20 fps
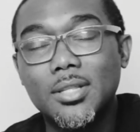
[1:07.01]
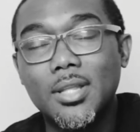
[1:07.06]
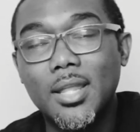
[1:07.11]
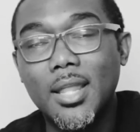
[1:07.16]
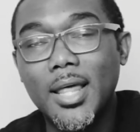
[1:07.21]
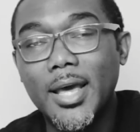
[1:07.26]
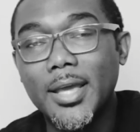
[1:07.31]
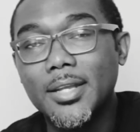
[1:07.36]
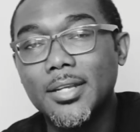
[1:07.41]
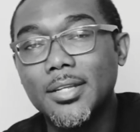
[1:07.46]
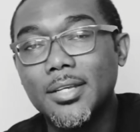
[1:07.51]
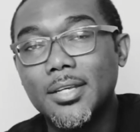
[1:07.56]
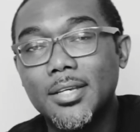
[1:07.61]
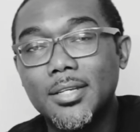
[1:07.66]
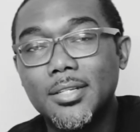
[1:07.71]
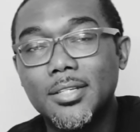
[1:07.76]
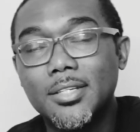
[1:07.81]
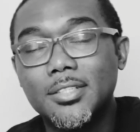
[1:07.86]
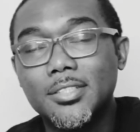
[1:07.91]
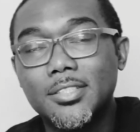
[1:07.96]
light
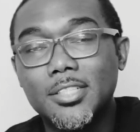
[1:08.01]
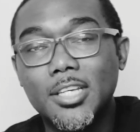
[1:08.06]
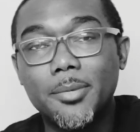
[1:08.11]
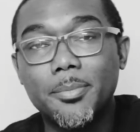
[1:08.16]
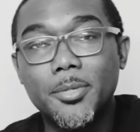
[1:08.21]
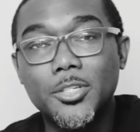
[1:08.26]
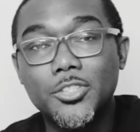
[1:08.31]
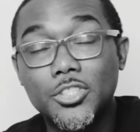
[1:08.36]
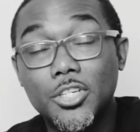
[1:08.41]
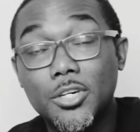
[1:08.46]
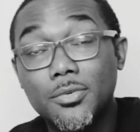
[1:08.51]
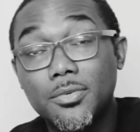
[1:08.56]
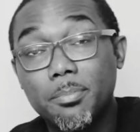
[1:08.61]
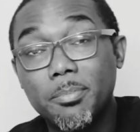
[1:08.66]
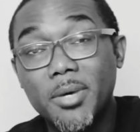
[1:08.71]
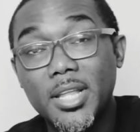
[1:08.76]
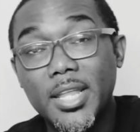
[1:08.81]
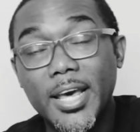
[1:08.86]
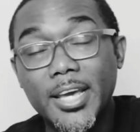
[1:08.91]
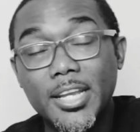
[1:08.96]
in this image. So
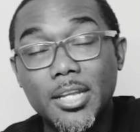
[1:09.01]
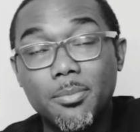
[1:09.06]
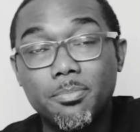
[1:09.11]
from a lighting